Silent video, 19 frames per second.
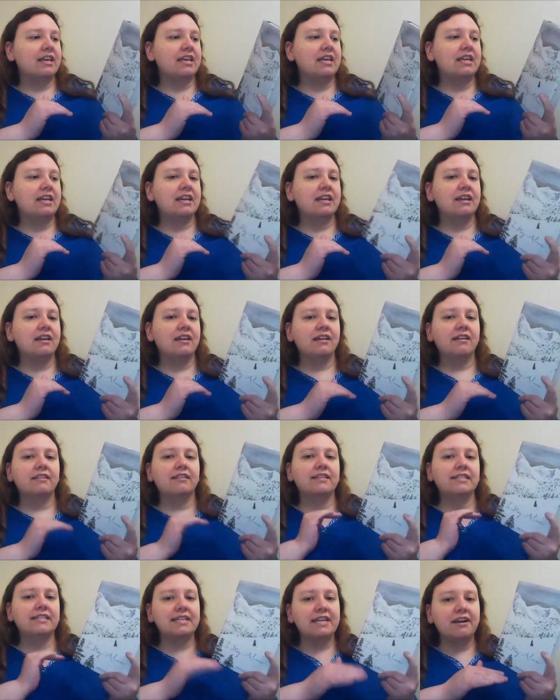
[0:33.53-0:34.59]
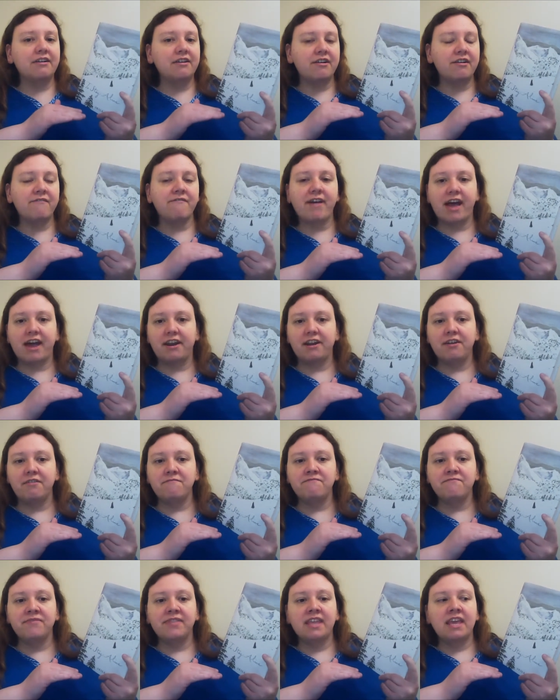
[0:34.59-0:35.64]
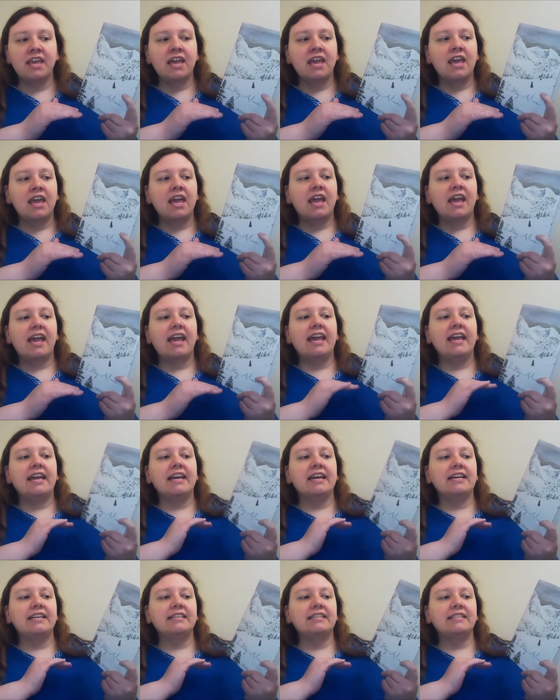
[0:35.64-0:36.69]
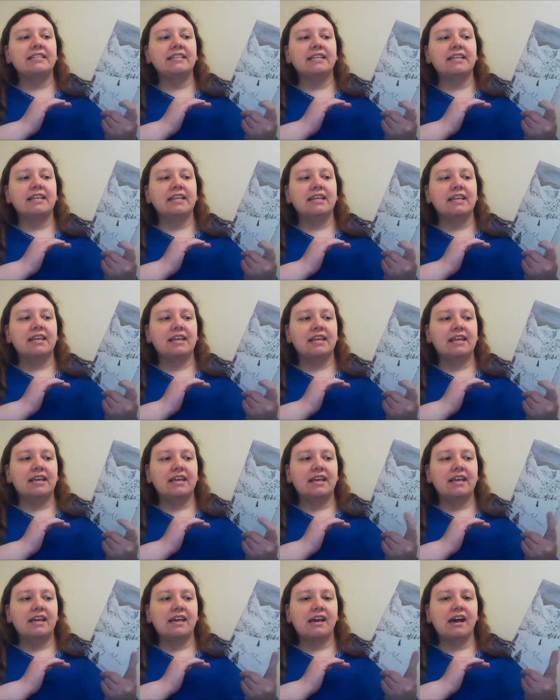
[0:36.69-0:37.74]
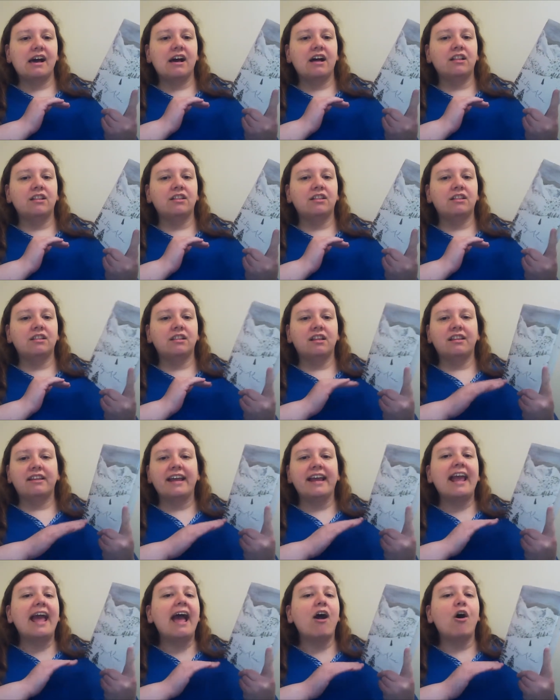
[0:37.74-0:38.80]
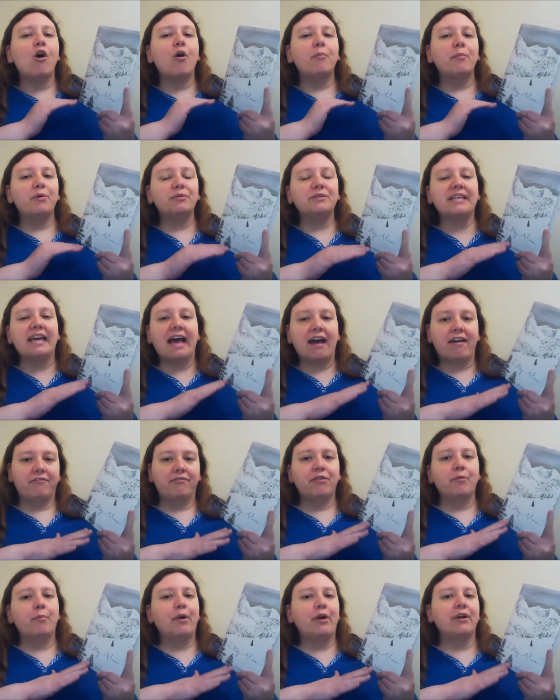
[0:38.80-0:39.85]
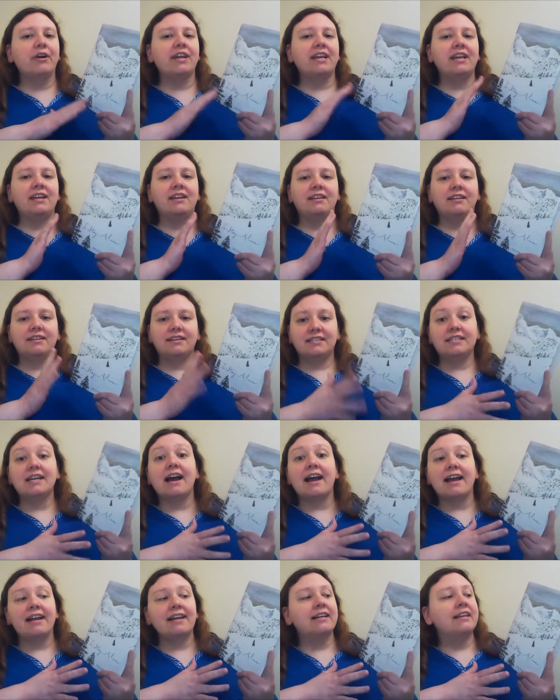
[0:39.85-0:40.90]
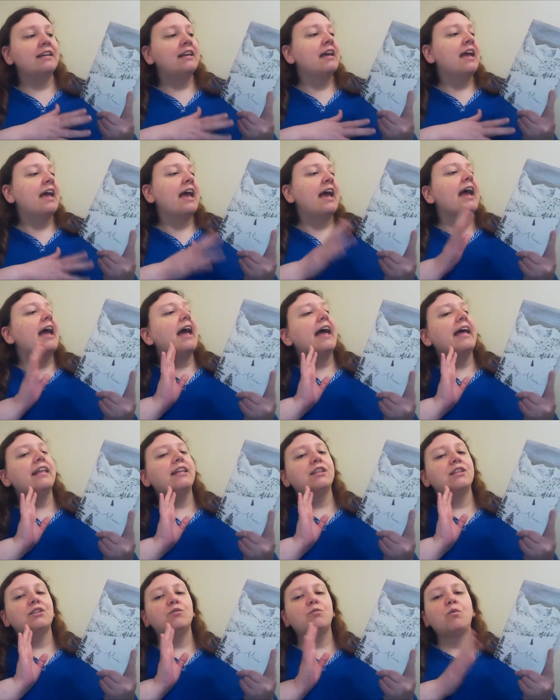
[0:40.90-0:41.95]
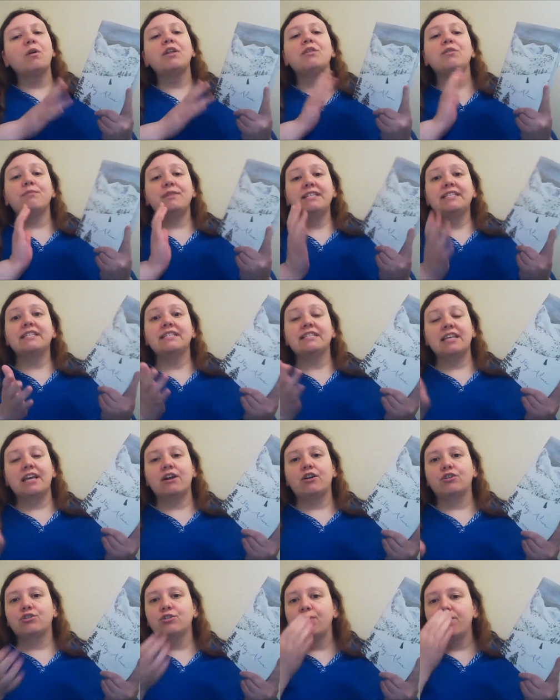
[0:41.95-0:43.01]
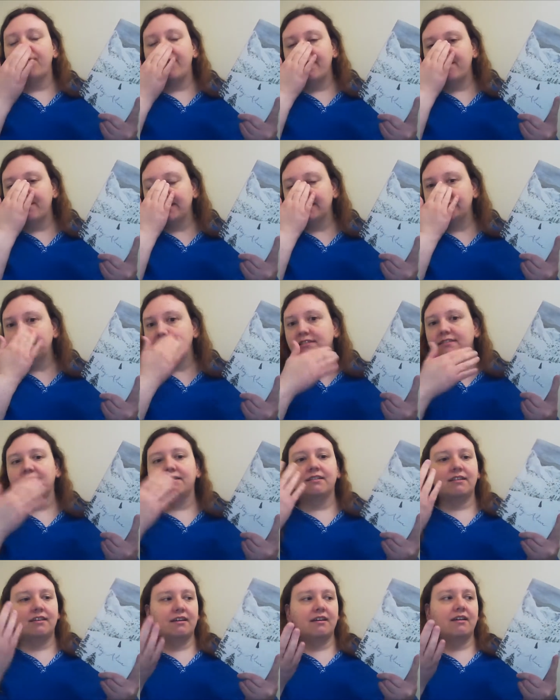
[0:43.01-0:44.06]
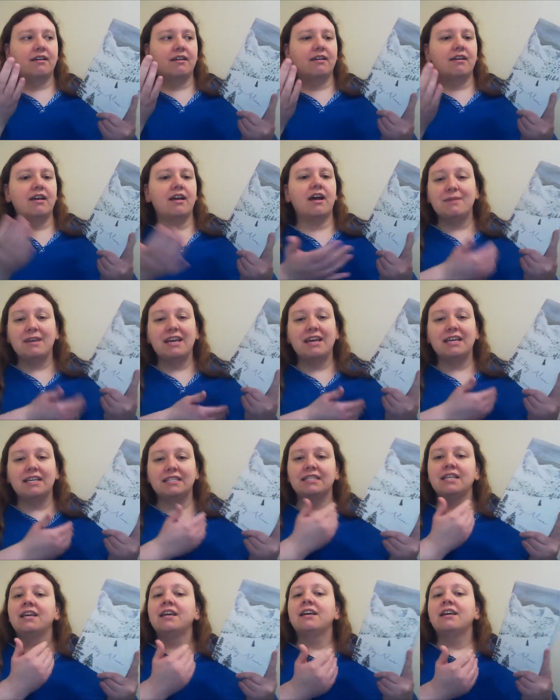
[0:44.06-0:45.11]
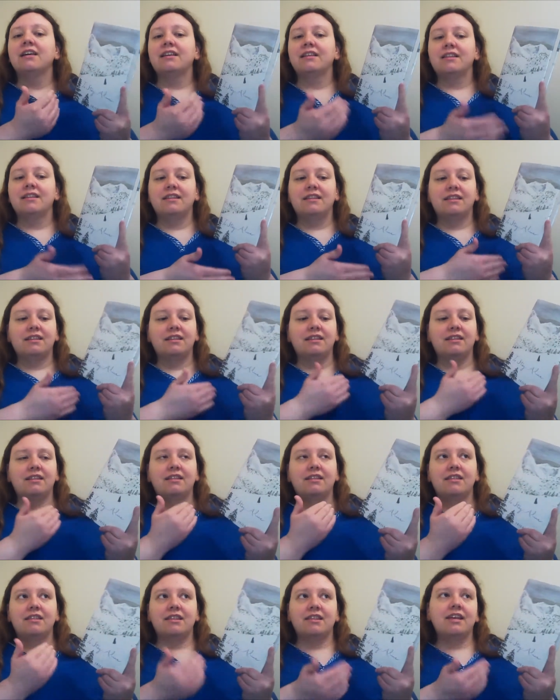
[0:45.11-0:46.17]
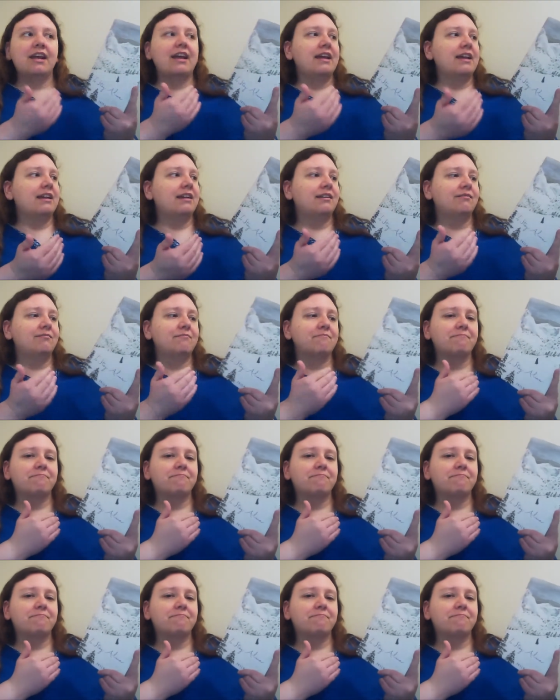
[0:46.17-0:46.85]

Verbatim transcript: in the Sierra Nevada and a, like almost half the party died. And one of the reasons they are so famous because they